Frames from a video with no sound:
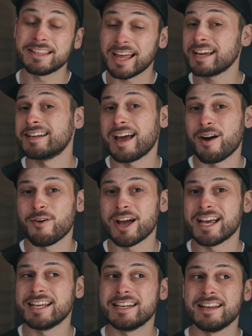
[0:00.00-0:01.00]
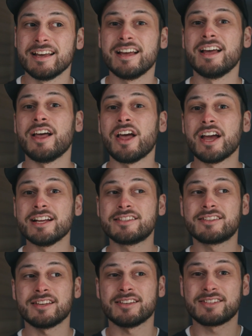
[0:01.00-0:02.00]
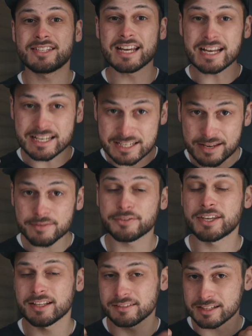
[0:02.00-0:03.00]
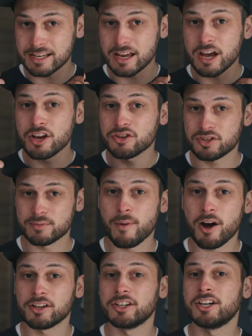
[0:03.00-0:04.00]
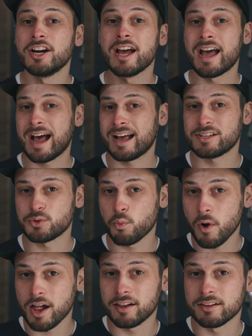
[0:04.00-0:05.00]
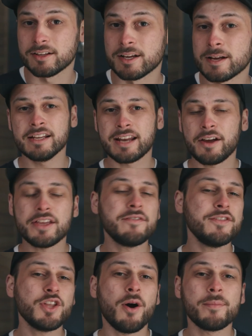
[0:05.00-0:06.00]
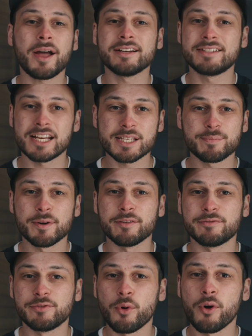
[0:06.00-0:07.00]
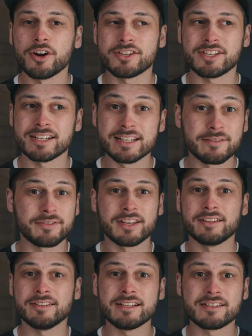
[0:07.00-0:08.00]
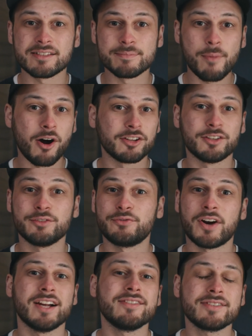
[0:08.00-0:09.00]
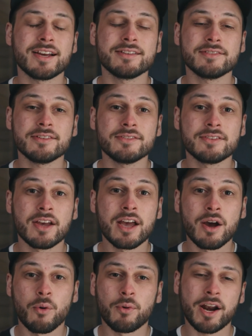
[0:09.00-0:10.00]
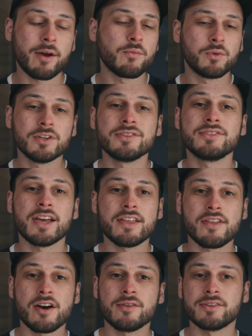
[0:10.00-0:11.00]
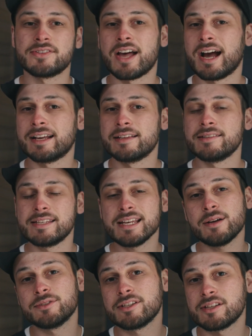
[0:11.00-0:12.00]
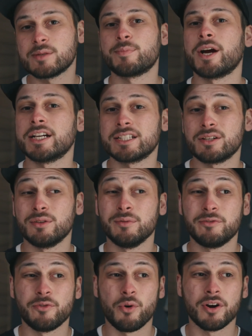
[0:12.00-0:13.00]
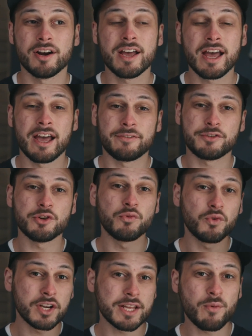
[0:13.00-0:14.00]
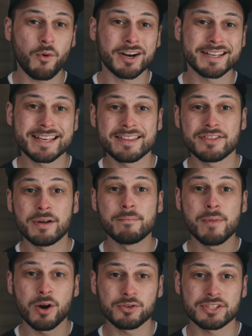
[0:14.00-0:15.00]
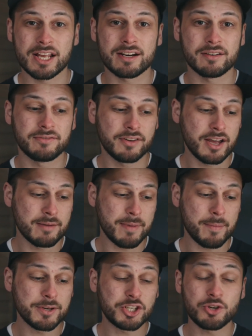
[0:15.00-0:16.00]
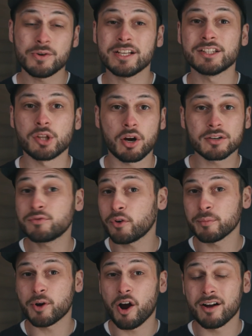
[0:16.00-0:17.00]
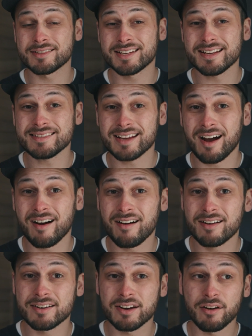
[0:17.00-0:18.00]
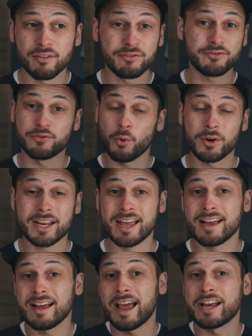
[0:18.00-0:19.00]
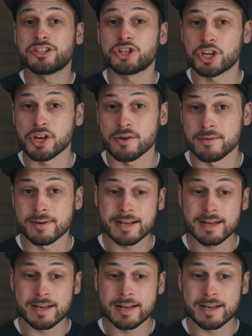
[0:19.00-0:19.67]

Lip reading: Lite now, and it's significantly smaller as well. Now, even though I'm not desperate for significantly smaller file sizes, what I will say though is that I can see how this is practical for if you really want to get the most out of maybe shooting long form content on 4K HQ,